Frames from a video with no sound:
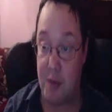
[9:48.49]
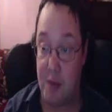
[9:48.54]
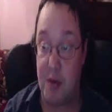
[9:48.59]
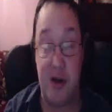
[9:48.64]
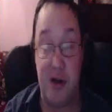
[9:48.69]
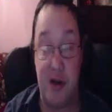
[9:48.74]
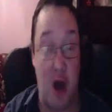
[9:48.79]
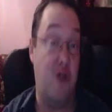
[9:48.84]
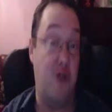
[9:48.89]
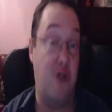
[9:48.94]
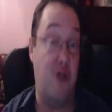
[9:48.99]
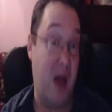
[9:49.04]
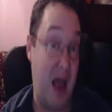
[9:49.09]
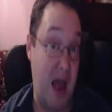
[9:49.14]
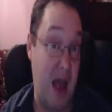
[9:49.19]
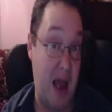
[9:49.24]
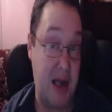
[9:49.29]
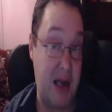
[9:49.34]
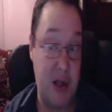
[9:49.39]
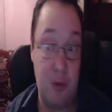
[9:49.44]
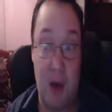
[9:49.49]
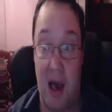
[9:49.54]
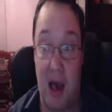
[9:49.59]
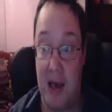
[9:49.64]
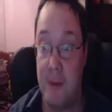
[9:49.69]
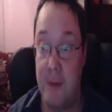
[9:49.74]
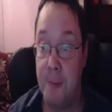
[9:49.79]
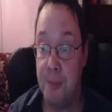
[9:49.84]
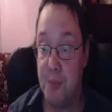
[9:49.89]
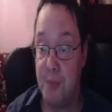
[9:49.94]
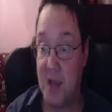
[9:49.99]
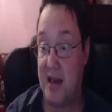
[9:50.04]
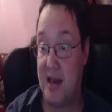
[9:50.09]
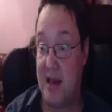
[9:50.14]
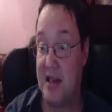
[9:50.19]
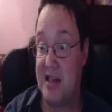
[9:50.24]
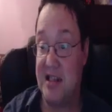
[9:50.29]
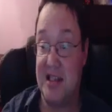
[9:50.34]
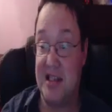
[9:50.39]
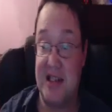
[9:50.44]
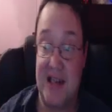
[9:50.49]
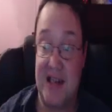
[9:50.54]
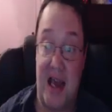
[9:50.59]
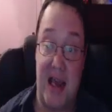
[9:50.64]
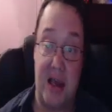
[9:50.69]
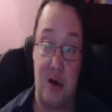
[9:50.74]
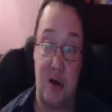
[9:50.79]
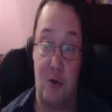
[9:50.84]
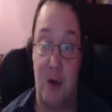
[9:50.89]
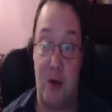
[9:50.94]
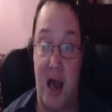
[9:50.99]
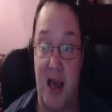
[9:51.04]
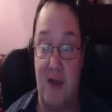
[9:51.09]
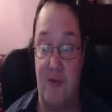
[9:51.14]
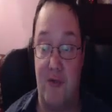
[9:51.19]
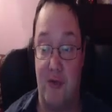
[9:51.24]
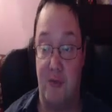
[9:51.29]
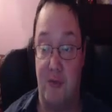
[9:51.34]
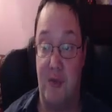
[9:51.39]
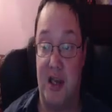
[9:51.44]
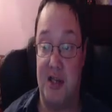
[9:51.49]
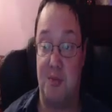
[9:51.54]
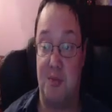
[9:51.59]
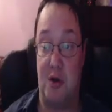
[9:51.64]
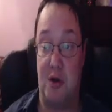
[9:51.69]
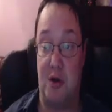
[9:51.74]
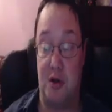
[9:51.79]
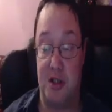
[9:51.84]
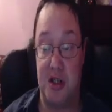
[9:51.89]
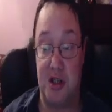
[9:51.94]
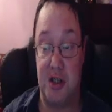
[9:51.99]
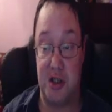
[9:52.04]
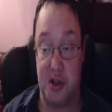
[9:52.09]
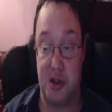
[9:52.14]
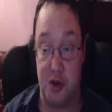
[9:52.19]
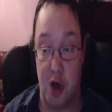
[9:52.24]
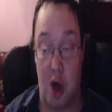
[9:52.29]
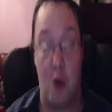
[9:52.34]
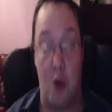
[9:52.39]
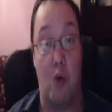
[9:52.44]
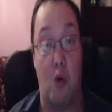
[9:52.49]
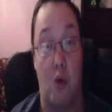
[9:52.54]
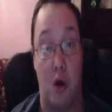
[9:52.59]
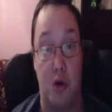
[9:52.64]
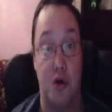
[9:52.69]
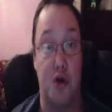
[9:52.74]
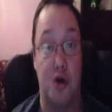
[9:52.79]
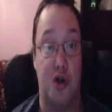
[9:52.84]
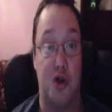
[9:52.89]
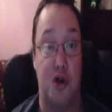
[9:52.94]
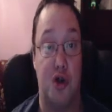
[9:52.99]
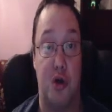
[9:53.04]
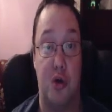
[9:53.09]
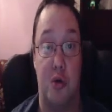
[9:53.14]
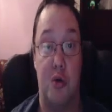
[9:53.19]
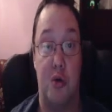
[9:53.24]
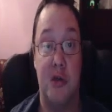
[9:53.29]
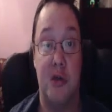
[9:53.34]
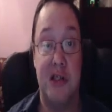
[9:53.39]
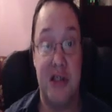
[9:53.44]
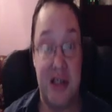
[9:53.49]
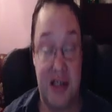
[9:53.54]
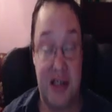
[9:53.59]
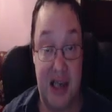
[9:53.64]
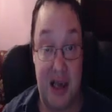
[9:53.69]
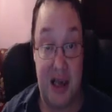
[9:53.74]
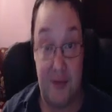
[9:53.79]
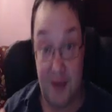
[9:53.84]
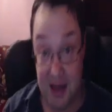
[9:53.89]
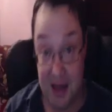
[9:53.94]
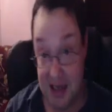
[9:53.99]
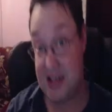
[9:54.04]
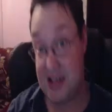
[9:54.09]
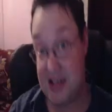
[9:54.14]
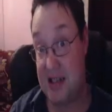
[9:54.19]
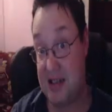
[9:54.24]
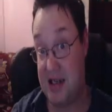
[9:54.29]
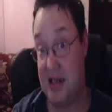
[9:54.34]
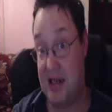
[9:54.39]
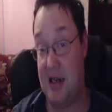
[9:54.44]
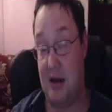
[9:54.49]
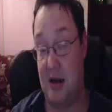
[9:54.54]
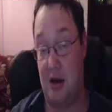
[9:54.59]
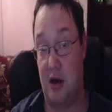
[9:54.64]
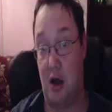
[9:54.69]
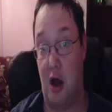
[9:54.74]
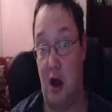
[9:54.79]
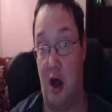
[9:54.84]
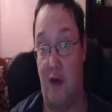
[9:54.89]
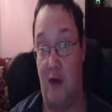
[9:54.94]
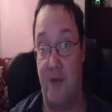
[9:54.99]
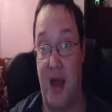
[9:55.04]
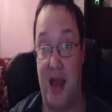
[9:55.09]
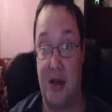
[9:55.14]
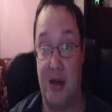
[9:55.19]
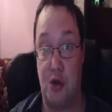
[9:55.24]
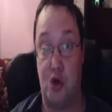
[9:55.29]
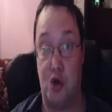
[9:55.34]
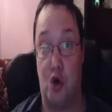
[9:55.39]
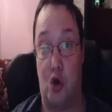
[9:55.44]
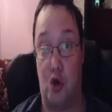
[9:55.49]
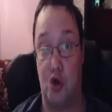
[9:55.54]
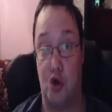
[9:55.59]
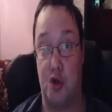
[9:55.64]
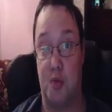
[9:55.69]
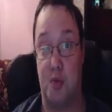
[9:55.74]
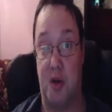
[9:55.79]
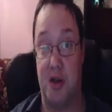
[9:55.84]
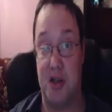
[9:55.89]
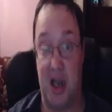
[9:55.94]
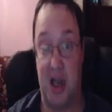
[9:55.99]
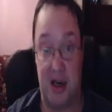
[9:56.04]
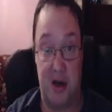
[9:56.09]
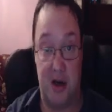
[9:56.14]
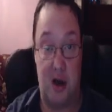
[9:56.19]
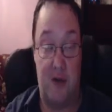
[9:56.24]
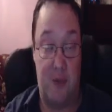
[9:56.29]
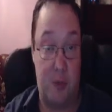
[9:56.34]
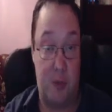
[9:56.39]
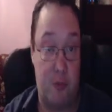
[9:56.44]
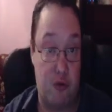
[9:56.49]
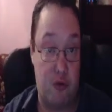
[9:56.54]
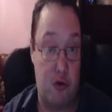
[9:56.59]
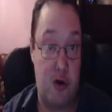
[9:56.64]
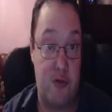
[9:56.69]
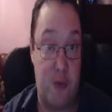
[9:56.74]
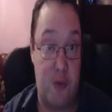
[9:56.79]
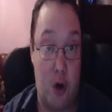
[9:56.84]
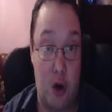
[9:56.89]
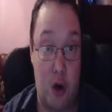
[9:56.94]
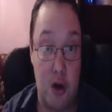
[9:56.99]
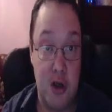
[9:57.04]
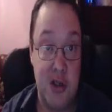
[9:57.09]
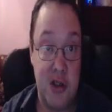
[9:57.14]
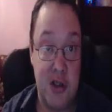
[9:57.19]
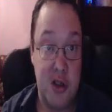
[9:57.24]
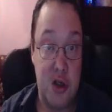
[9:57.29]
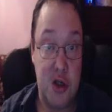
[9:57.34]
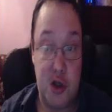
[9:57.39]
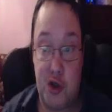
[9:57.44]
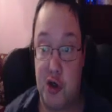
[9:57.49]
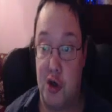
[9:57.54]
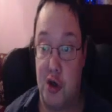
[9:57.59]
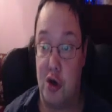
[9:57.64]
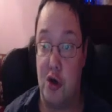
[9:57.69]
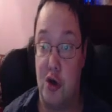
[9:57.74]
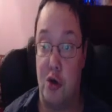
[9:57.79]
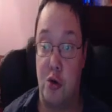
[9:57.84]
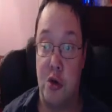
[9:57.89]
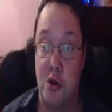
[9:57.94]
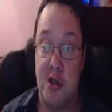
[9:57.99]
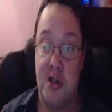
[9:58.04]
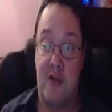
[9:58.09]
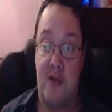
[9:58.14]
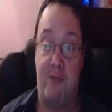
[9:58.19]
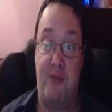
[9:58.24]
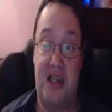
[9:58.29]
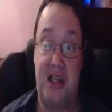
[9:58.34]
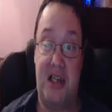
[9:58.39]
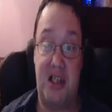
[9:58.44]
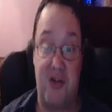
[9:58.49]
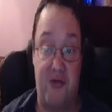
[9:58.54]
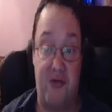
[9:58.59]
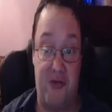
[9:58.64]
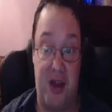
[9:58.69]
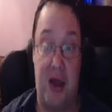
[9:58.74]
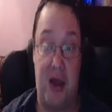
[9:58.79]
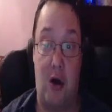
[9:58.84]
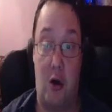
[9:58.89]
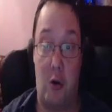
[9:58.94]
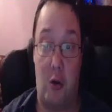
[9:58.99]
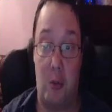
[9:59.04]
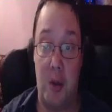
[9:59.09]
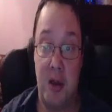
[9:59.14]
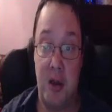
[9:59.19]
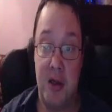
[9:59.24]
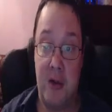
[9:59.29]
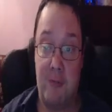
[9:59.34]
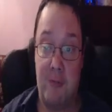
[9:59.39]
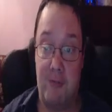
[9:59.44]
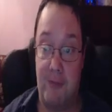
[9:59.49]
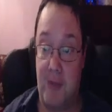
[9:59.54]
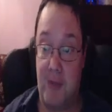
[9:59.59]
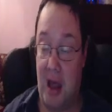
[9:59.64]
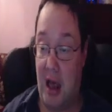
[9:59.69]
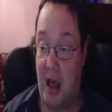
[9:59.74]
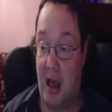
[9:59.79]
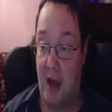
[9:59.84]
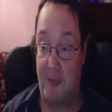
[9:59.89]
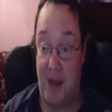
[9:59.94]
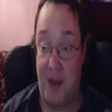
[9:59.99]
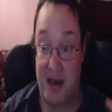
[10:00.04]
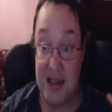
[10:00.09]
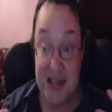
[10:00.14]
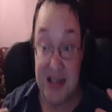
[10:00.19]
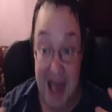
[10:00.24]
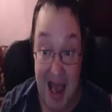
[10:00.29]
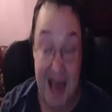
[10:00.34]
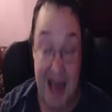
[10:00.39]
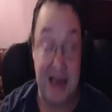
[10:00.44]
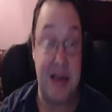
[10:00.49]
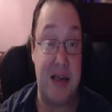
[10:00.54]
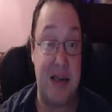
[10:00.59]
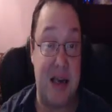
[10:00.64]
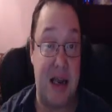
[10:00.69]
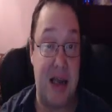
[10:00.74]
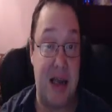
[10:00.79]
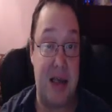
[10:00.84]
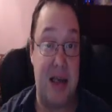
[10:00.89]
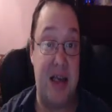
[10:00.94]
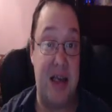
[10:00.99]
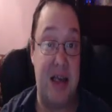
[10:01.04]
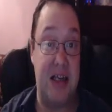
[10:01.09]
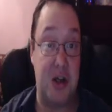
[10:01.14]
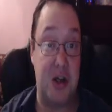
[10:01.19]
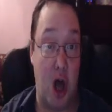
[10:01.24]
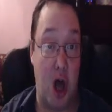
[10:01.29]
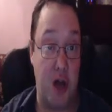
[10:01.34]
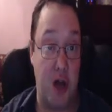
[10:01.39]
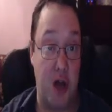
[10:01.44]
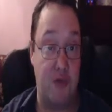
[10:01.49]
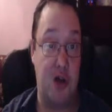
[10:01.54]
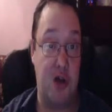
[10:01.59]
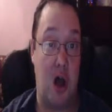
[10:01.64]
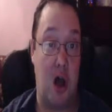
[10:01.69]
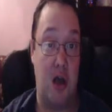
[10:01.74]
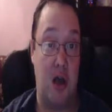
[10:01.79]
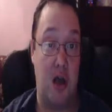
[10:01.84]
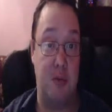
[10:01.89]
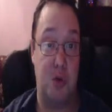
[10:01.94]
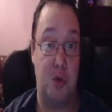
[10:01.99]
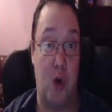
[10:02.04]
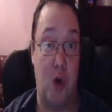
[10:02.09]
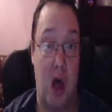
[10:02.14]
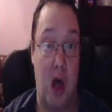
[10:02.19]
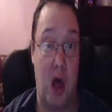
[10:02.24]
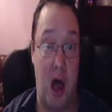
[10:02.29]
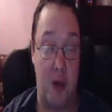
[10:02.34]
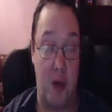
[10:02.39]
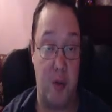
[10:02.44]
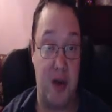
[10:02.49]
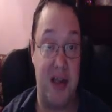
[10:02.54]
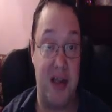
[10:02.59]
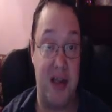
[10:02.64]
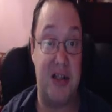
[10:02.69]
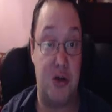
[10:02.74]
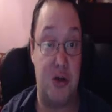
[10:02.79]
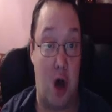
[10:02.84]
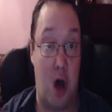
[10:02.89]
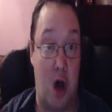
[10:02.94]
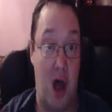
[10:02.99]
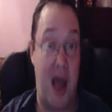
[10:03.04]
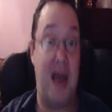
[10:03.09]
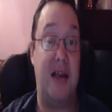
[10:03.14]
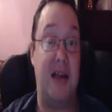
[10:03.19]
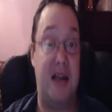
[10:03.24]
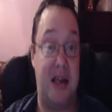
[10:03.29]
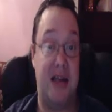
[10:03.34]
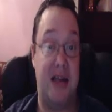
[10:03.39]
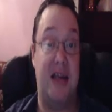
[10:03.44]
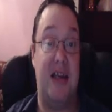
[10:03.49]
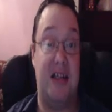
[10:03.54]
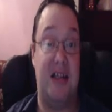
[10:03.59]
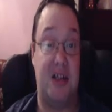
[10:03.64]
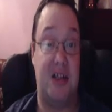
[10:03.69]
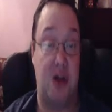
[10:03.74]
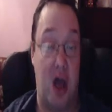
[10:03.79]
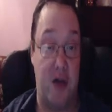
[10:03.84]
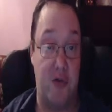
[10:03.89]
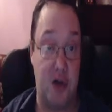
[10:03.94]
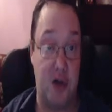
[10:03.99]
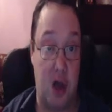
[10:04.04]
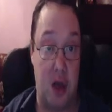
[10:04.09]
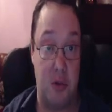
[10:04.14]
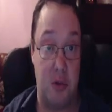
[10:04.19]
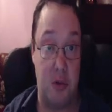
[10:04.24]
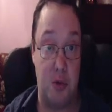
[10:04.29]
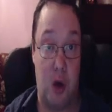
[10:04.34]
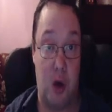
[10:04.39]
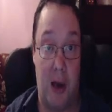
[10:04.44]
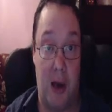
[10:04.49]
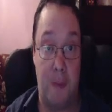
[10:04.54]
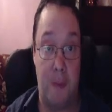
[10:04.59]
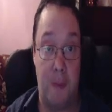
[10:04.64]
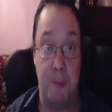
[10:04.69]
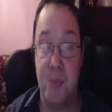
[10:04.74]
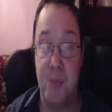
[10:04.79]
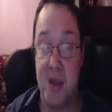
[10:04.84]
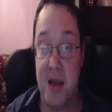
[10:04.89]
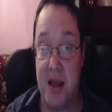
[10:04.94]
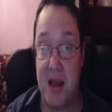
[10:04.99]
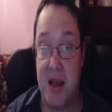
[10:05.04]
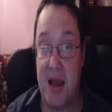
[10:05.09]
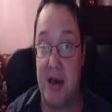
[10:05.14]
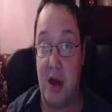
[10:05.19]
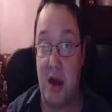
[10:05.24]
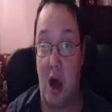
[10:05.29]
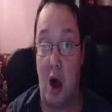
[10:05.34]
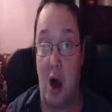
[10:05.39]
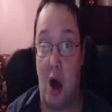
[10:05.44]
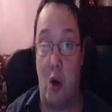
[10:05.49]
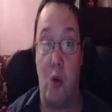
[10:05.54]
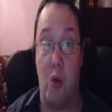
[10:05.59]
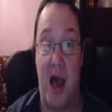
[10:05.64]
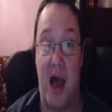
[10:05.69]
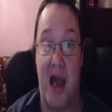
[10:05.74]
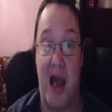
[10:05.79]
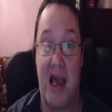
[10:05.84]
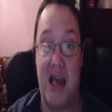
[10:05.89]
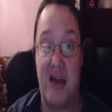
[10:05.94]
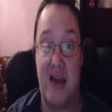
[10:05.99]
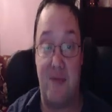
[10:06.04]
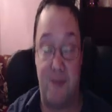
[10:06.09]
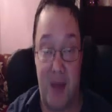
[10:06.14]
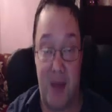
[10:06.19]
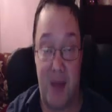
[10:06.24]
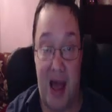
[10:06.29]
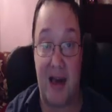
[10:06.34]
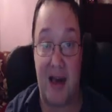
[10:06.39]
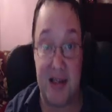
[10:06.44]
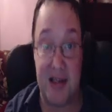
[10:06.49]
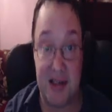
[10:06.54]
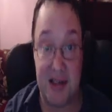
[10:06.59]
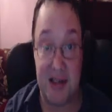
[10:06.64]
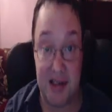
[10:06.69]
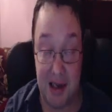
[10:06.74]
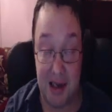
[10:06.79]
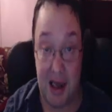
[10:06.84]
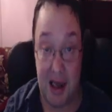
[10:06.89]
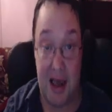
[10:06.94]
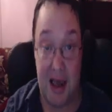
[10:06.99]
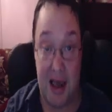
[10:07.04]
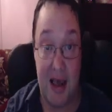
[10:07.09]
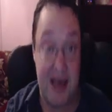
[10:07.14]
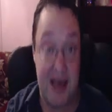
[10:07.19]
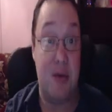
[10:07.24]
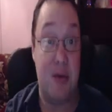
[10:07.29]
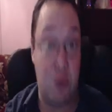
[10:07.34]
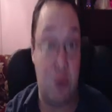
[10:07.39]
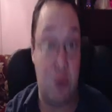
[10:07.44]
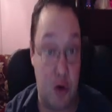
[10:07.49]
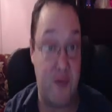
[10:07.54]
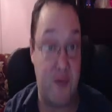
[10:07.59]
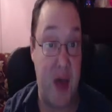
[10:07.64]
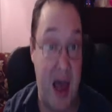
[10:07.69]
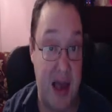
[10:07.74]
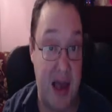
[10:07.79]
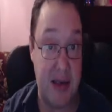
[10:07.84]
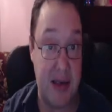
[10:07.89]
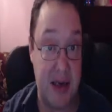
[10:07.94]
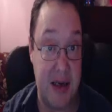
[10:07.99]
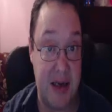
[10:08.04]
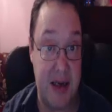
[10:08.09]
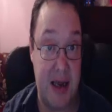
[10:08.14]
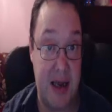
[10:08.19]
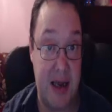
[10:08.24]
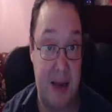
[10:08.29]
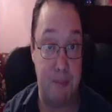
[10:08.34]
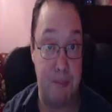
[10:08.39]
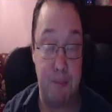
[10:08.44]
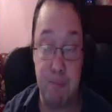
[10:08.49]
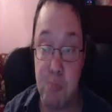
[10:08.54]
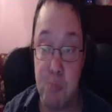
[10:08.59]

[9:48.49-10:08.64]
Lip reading: We know that anyway, and he's staying away from this because he does not want to give his seal of endorsement and of approval to this film that he's ending his lifetime's work, but not ending his lifetime's work in a way that he would have ended it.